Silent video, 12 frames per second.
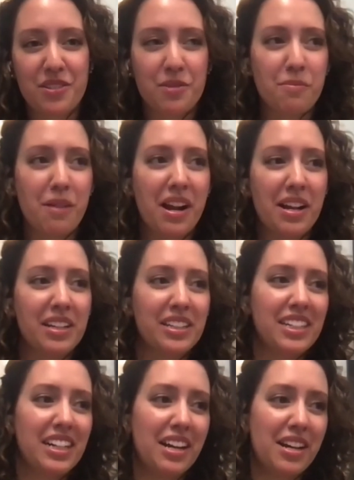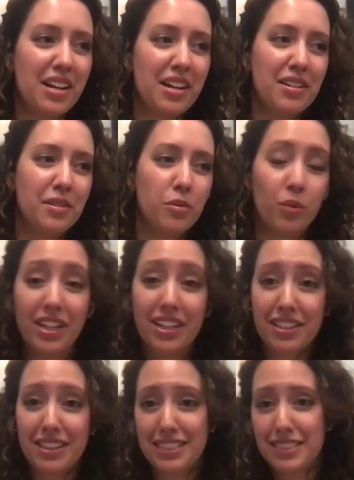to my week
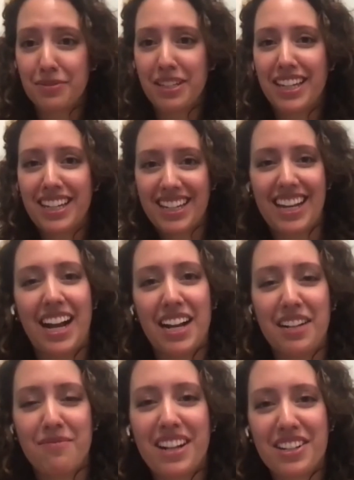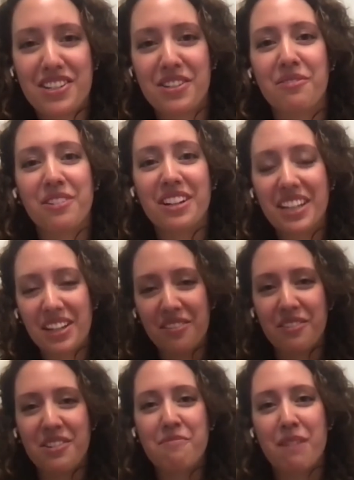this week. I'm actually working
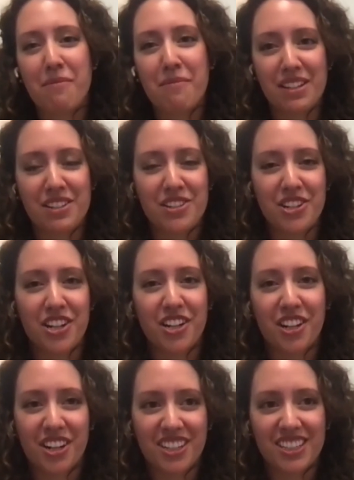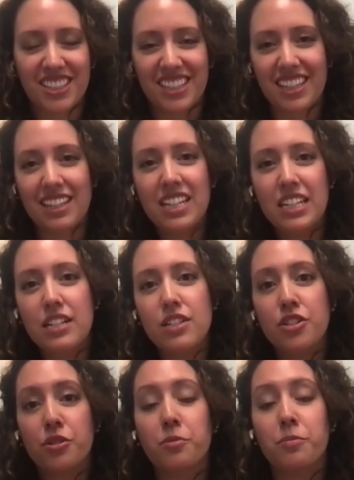with my manager currently
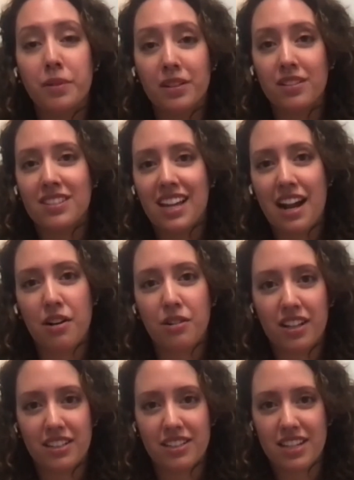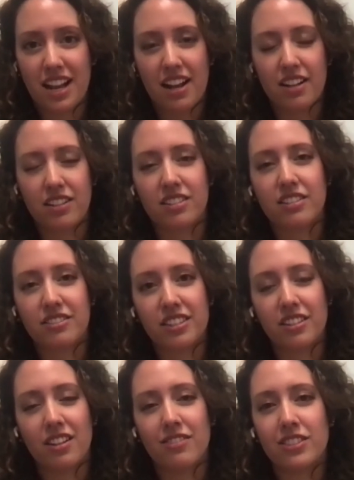to build out an entire career
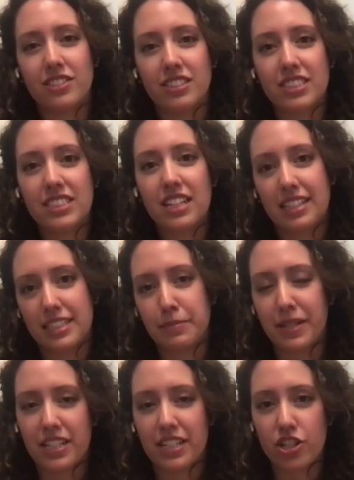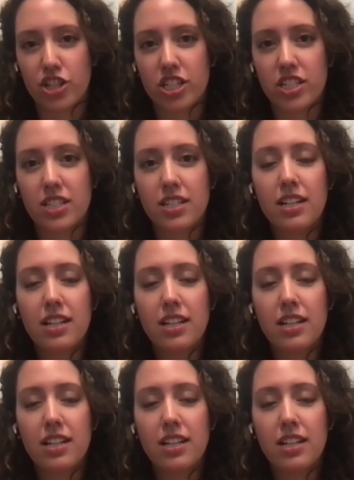levels expectation